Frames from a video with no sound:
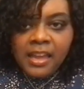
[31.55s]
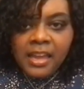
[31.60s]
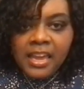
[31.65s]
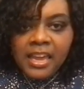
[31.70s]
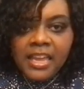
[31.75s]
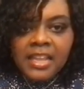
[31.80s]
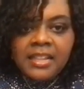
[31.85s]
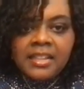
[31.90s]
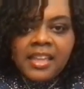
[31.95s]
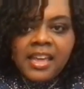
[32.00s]

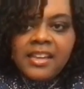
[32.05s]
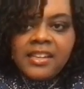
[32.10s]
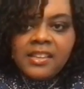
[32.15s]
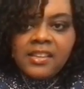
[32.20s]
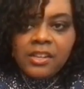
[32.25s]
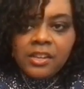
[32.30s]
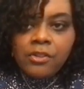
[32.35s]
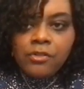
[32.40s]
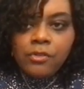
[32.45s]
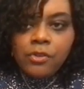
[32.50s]
It lets
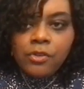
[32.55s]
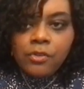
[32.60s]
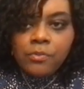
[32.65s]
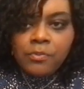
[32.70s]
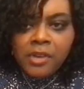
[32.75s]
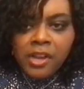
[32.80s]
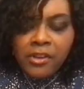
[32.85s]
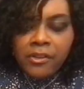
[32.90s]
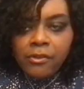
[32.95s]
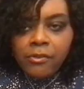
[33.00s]
YouTube
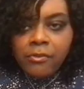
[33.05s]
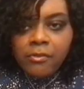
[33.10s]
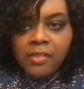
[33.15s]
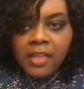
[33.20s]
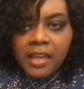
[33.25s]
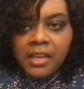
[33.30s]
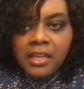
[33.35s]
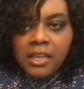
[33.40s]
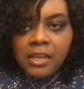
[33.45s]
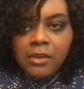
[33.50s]
know
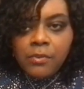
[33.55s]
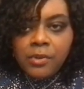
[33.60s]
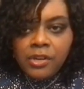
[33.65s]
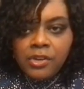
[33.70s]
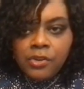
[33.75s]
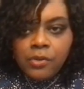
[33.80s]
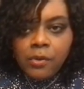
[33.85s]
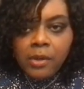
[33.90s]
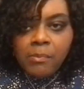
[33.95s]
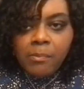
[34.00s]
that you
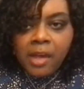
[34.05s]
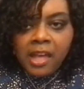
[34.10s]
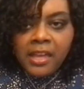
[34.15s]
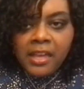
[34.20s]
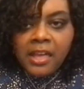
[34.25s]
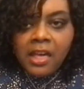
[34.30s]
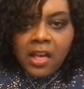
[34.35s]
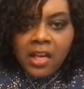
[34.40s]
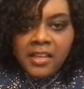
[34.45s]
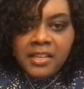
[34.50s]
enjoy my
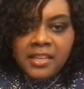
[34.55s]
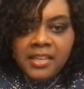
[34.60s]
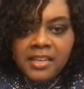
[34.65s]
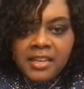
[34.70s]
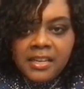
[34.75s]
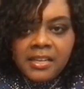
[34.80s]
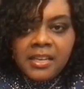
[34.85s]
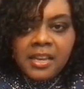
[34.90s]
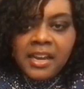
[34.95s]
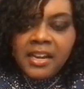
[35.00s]

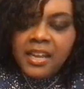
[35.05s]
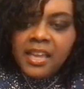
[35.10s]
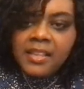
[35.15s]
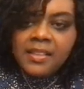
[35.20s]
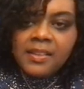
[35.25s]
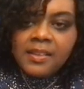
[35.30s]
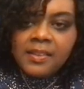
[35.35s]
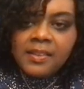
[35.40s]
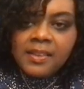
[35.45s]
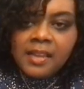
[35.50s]
content and
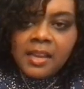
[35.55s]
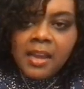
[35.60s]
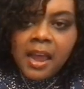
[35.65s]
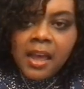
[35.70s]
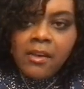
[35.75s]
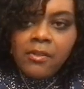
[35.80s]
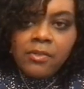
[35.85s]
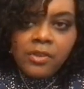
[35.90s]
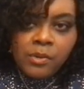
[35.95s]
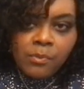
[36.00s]
gets it sent
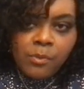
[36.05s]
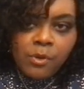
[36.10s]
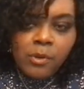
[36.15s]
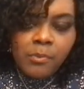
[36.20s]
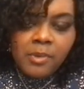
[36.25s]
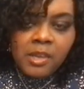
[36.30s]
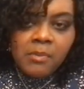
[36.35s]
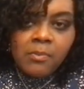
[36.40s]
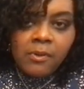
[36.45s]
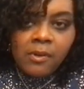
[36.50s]
out to more
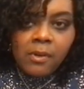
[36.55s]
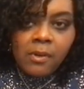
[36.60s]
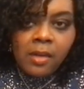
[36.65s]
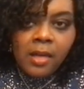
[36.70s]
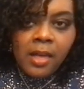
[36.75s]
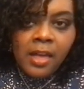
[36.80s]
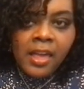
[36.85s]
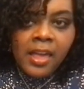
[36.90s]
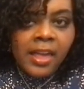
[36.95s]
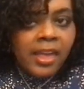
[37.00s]
people.
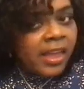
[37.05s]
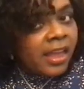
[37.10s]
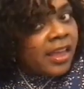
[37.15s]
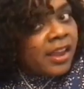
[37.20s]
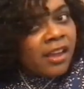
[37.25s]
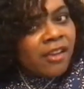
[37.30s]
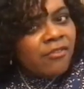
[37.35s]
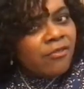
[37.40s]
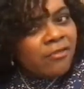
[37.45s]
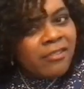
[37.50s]

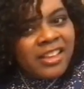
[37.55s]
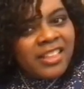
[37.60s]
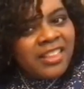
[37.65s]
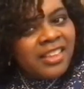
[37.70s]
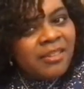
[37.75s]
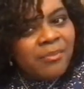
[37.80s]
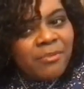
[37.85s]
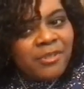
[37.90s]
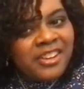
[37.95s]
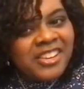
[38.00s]
And I really
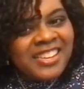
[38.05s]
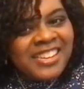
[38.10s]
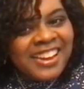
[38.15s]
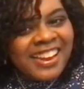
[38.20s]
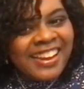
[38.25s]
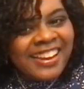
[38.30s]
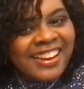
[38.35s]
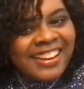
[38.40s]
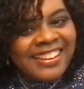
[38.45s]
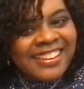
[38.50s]

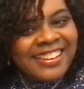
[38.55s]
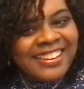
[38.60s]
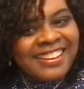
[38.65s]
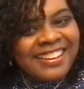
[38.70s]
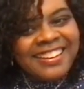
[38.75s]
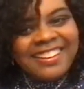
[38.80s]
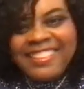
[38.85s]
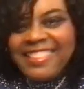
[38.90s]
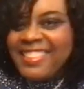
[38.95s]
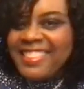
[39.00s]
appreciate it.
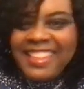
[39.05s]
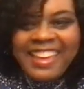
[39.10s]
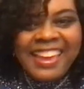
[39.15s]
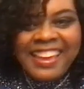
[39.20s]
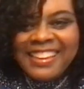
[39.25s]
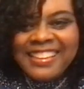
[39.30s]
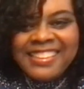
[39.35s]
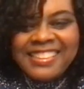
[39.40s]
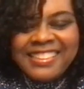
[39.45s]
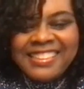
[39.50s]

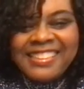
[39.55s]
Thanks.